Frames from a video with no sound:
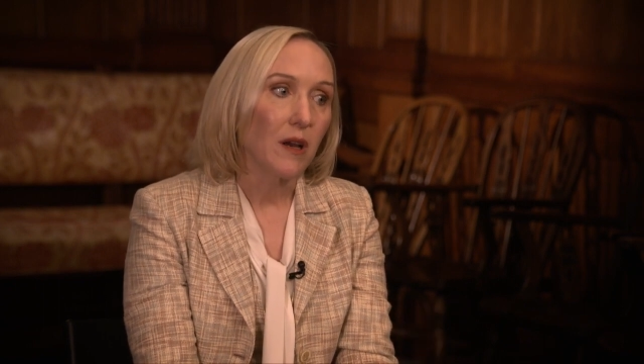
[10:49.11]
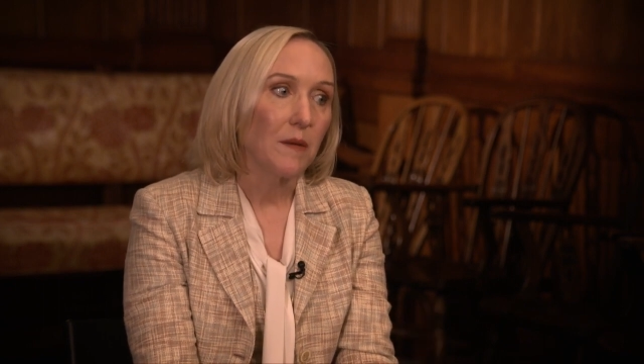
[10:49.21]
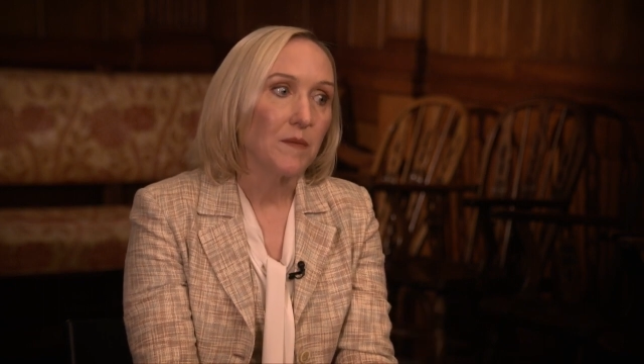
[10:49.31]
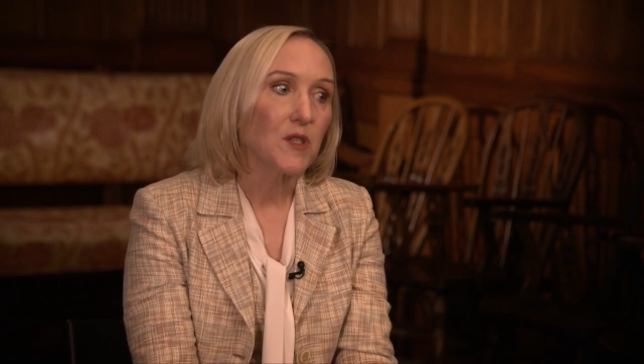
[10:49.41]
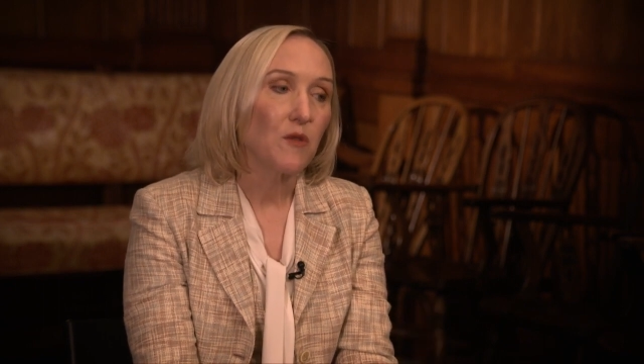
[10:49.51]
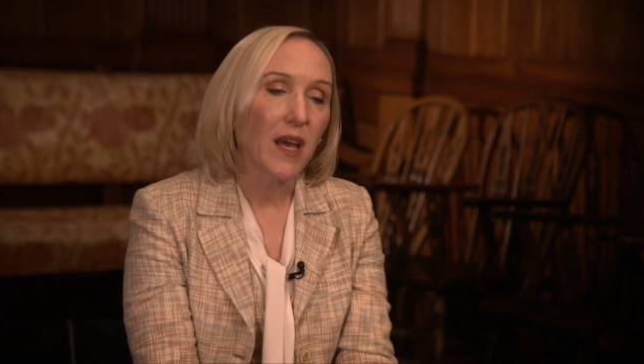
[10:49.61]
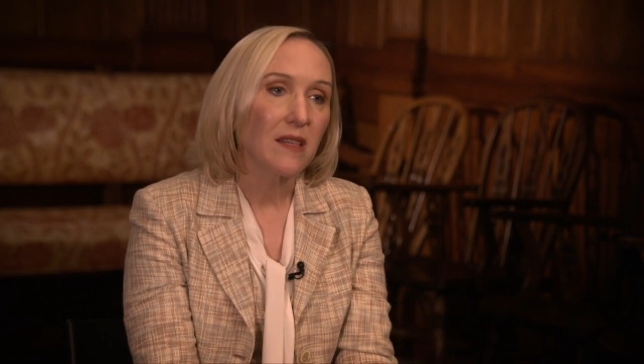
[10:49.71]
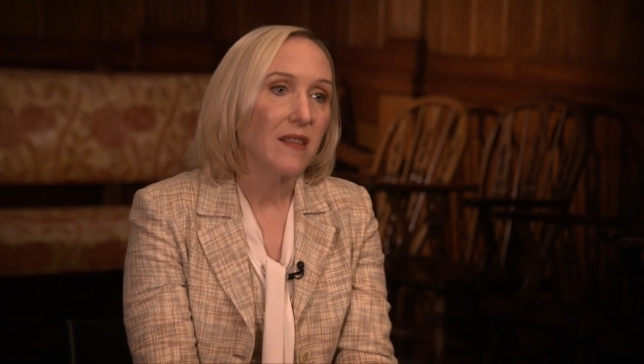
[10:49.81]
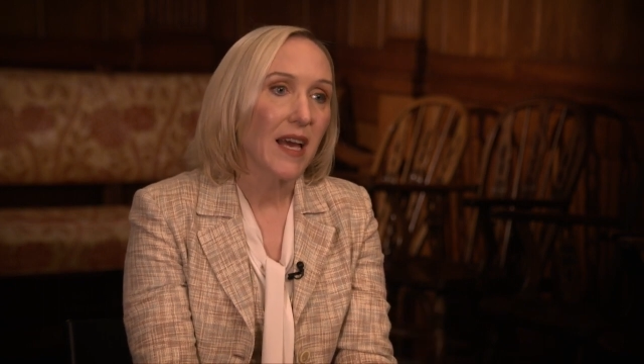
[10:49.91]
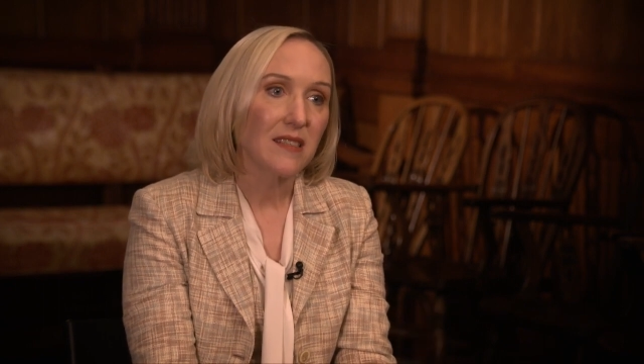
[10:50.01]
Um, so
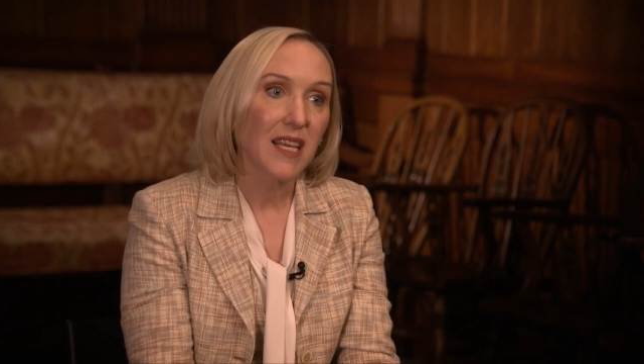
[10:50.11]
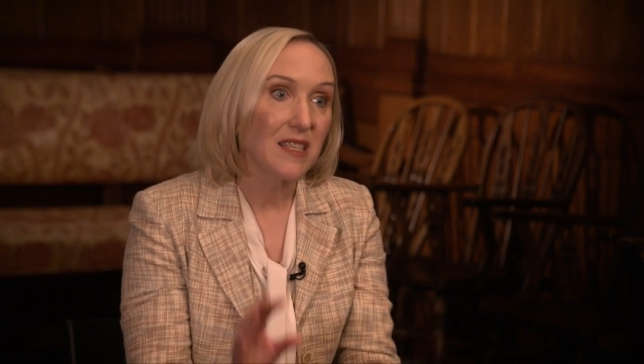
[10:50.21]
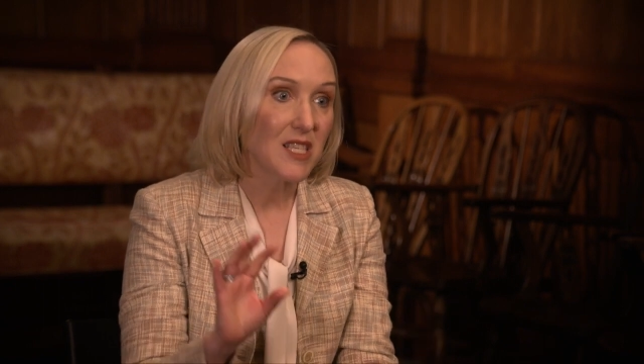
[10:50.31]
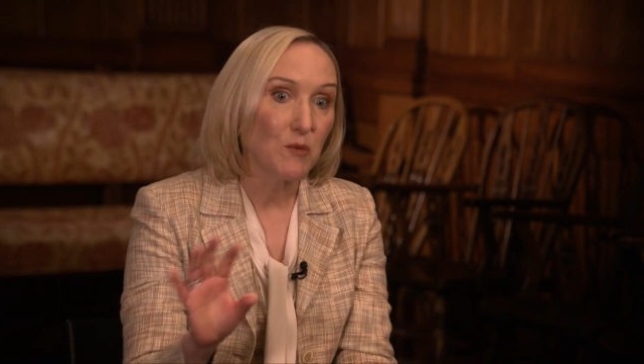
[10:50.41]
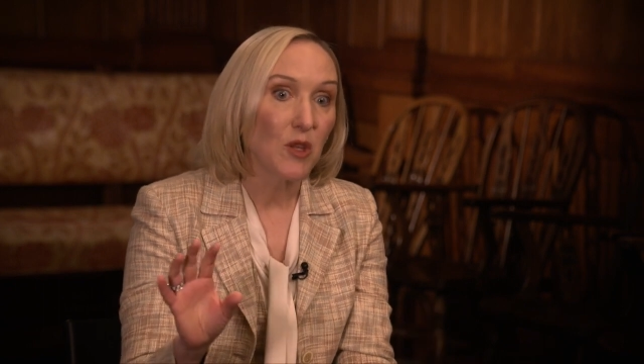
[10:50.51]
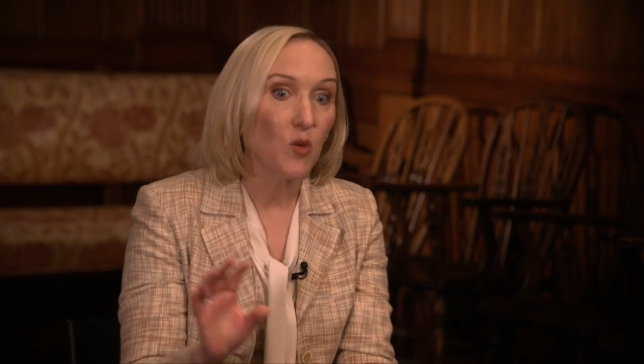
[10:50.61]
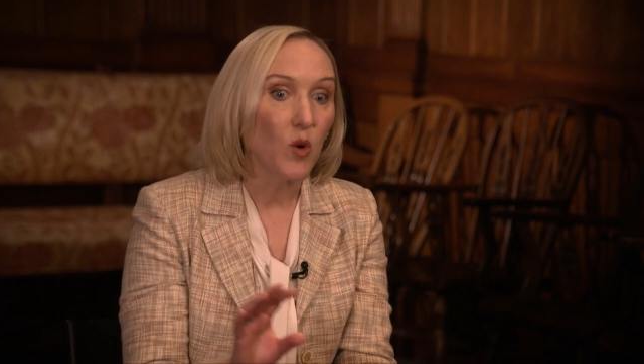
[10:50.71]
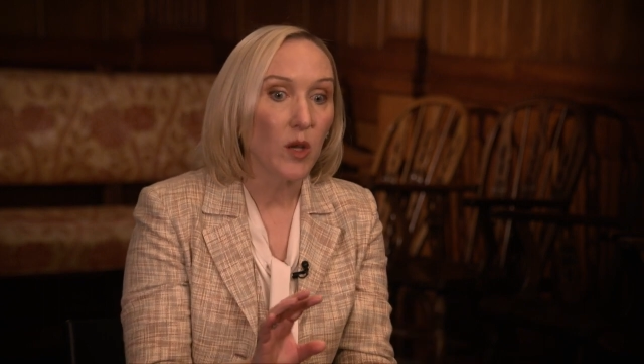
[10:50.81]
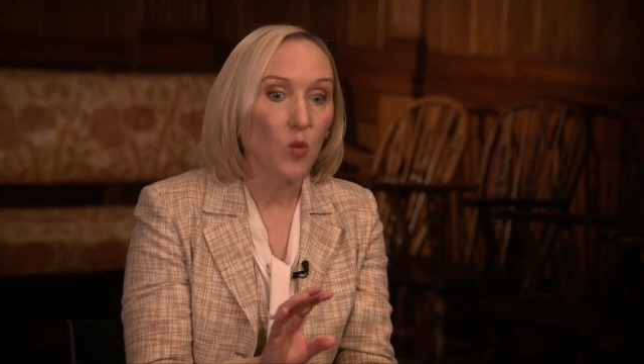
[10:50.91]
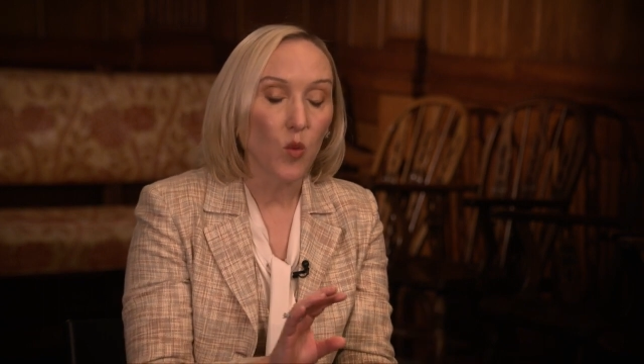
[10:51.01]
that that tends to be the
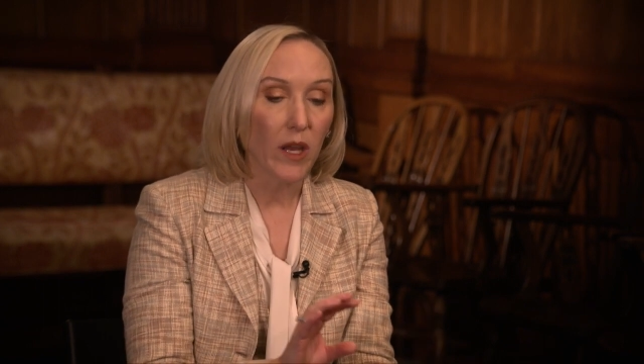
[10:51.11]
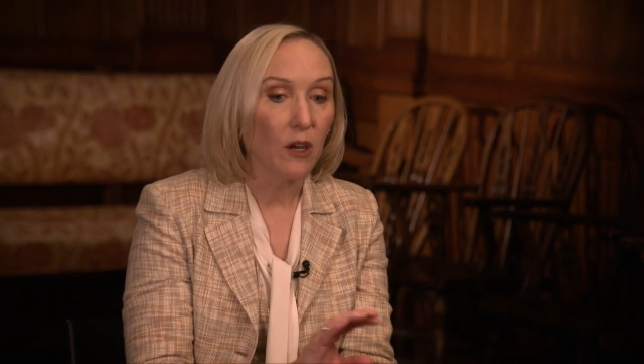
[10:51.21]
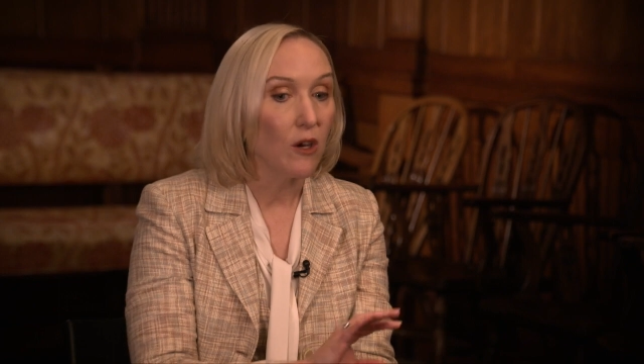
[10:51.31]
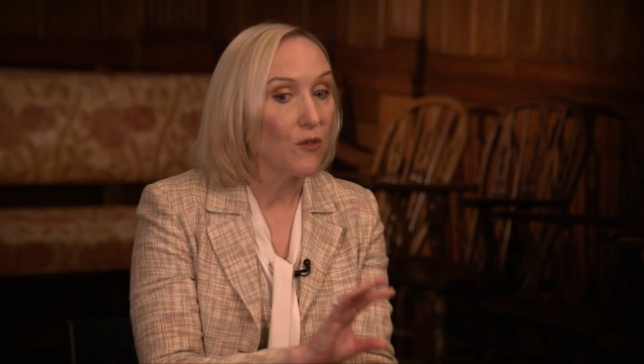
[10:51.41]
one where